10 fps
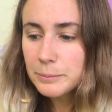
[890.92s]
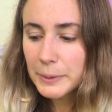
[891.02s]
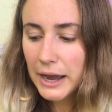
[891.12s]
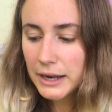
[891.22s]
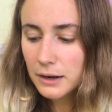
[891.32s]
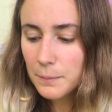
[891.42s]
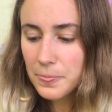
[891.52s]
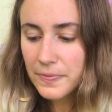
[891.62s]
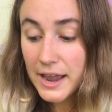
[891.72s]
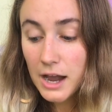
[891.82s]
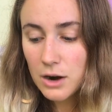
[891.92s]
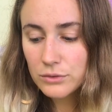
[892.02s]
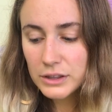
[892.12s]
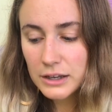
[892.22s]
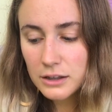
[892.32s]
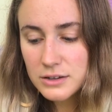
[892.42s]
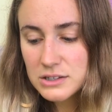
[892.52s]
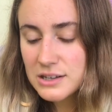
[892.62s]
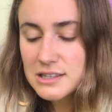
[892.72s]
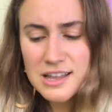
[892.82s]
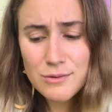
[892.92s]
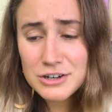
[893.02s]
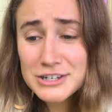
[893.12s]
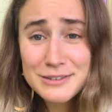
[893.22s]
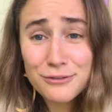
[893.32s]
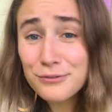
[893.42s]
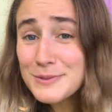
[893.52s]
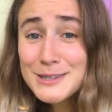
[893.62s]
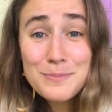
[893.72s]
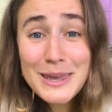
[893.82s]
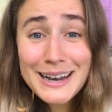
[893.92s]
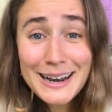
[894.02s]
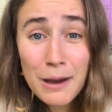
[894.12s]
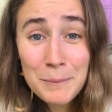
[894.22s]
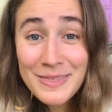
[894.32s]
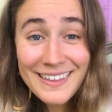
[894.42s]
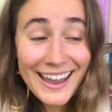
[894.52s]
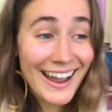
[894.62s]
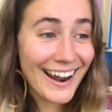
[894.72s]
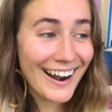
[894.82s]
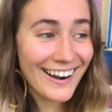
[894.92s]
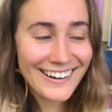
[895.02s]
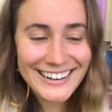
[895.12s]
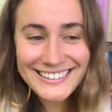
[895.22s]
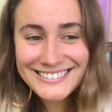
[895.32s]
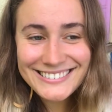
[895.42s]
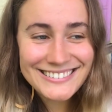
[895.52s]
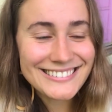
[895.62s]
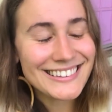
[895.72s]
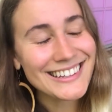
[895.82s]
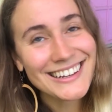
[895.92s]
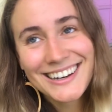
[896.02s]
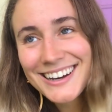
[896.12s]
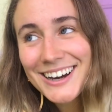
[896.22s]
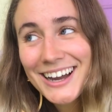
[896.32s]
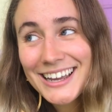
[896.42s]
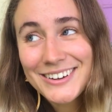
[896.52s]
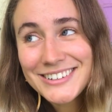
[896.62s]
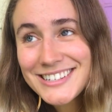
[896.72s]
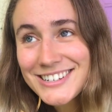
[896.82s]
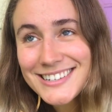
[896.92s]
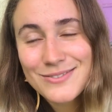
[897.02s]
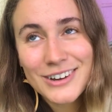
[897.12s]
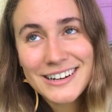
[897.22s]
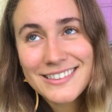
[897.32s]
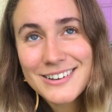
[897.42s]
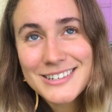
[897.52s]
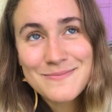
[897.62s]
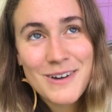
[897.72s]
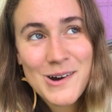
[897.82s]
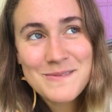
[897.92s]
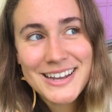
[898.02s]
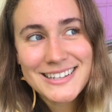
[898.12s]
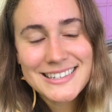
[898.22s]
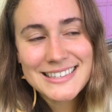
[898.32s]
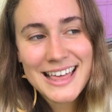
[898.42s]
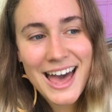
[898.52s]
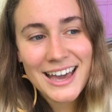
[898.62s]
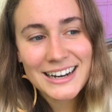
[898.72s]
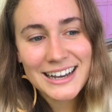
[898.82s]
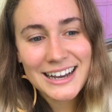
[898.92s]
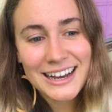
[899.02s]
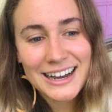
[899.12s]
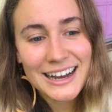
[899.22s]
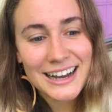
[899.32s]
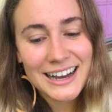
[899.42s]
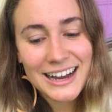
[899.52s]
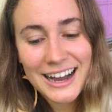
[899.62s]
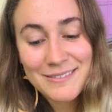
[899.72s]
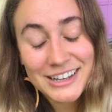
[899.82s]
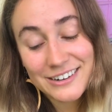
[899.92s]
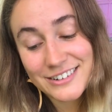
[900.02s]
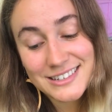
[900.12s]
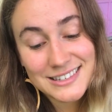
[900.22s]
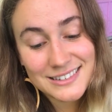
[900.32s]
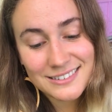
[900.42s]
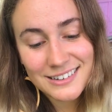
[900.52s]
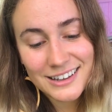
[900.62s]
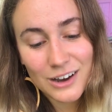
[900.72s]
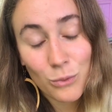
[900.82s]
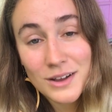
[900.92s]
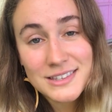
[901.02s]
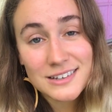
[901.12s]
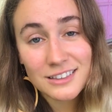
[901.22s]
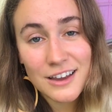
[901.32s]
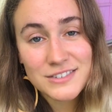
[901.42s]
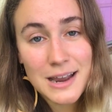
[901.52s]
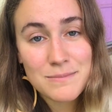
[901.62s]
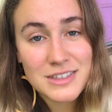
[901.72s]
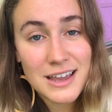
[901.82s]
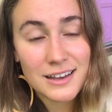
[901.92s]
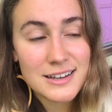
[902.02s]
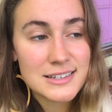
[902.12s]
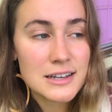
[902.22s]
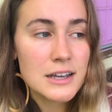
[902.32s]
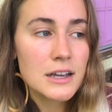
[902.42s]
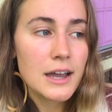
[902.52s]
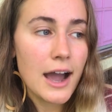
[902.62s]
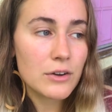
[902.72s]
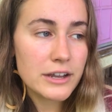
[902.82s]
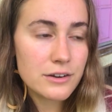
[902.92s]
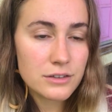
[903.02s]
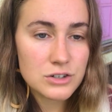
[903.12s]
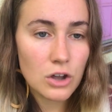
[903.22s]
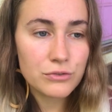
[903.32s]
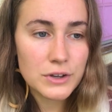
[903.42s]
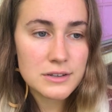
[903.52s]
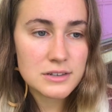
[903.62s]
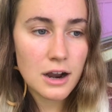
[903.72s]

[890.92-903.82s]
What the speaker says: but they got really close to us, and they were just spinning up in the air, and it was just one of those moments that, I mean, it was a once-in-a-lifetime thing, because out here the dolphins